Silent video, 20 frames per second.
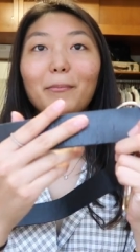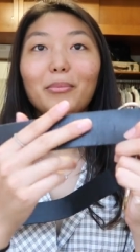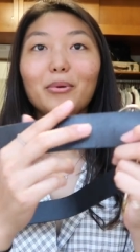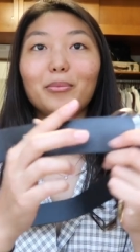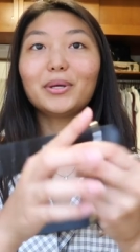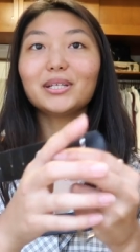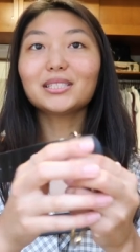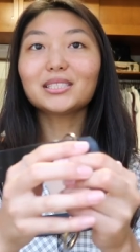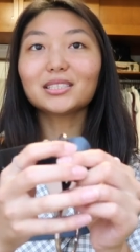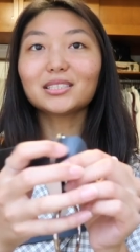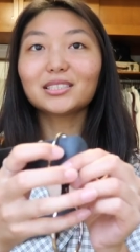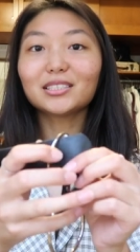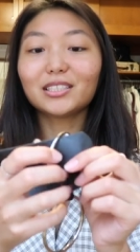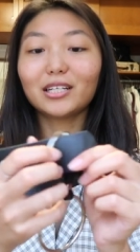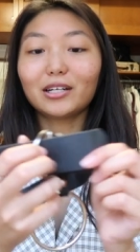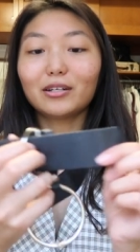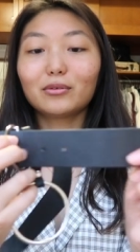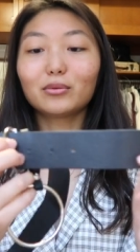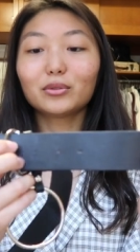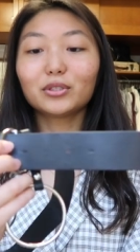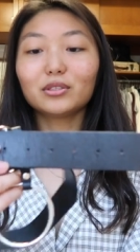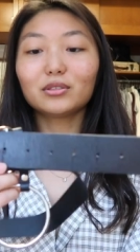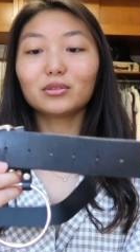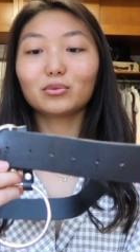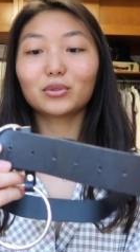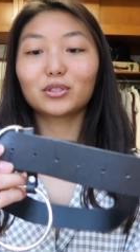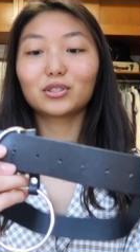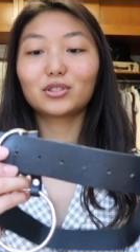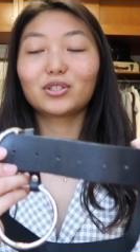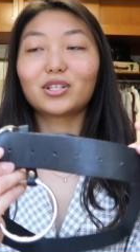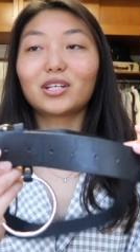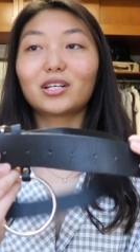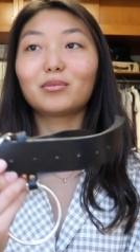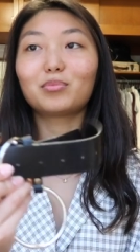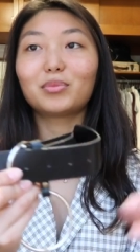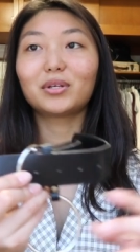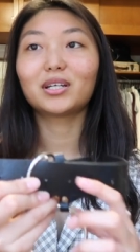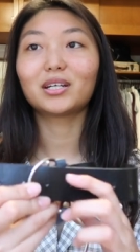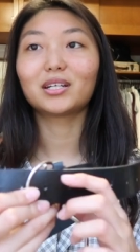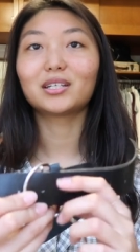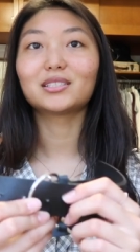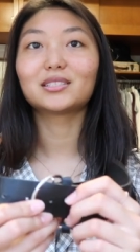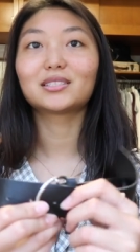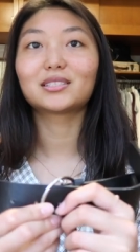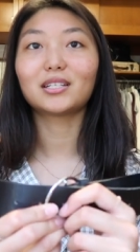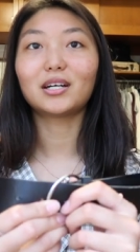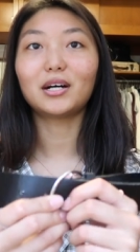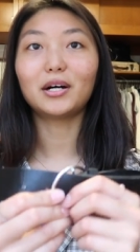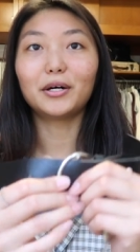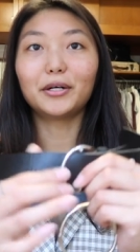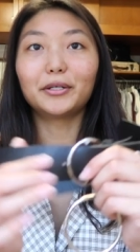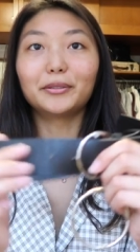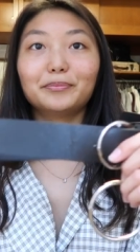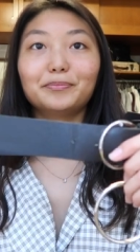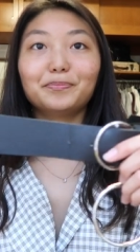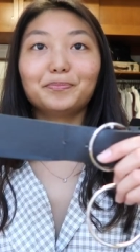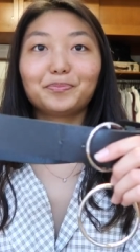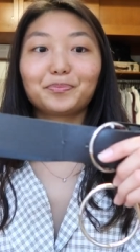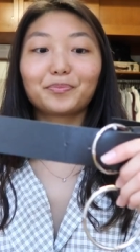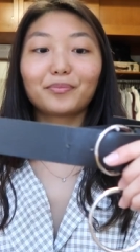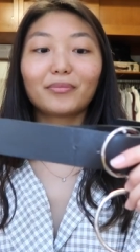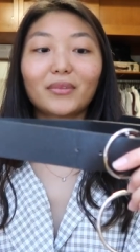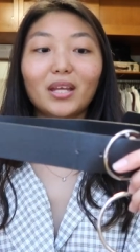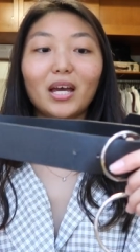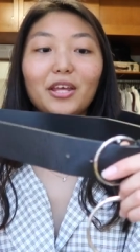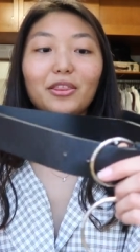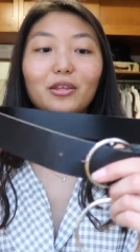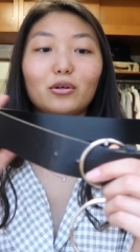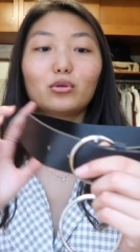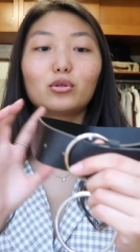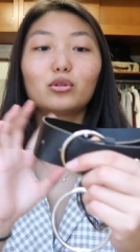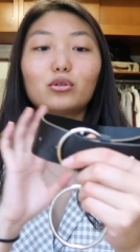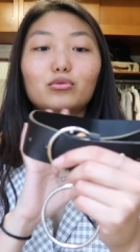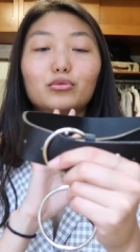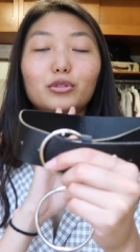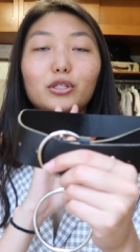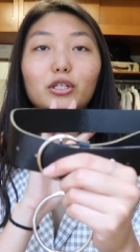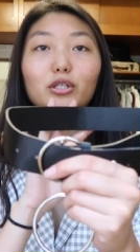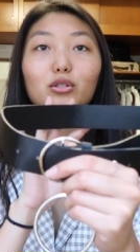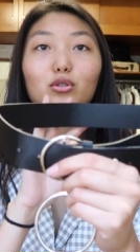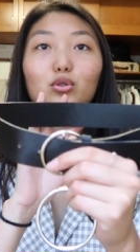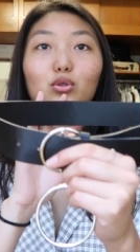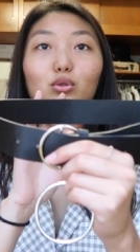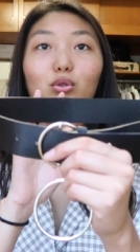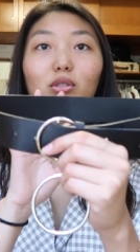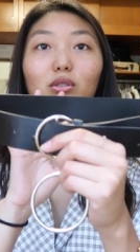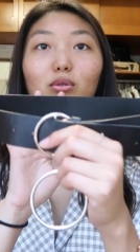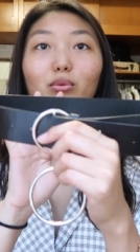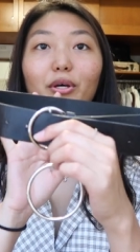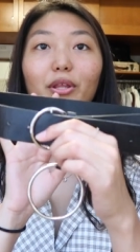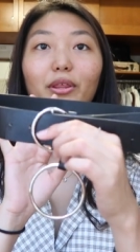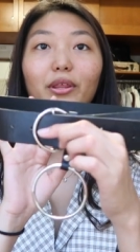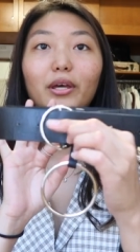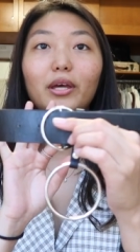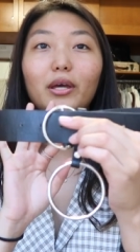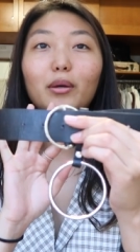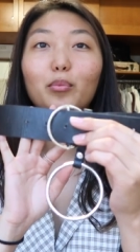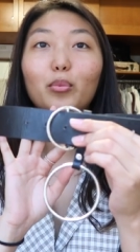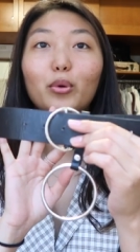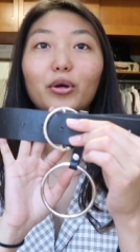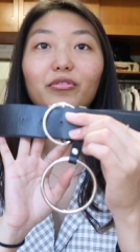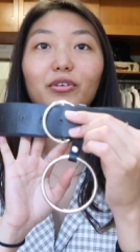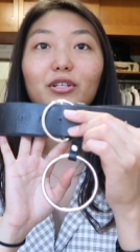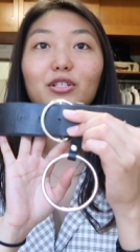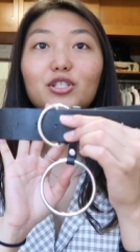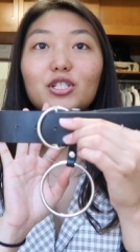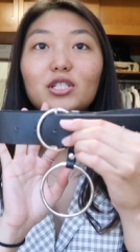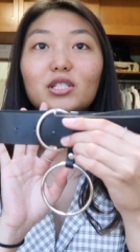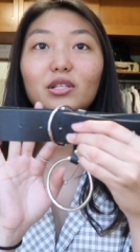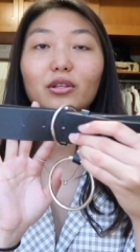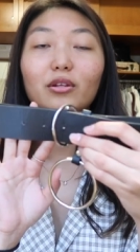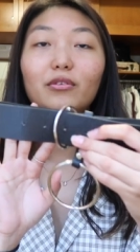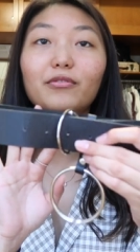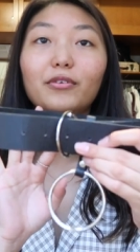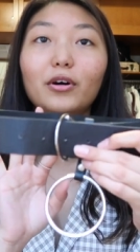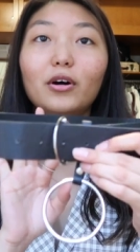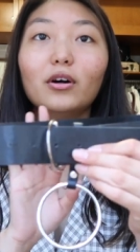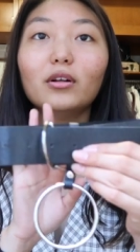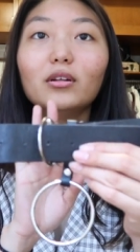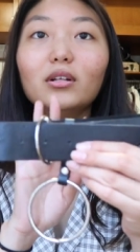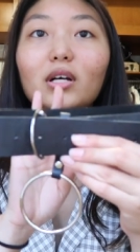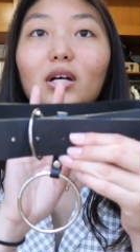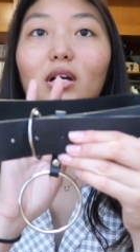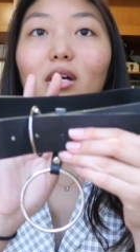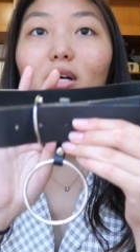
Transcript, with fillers: But basically I only wanted to get it because um, I thought it would look really cool with like boyfriend jeans in the fall.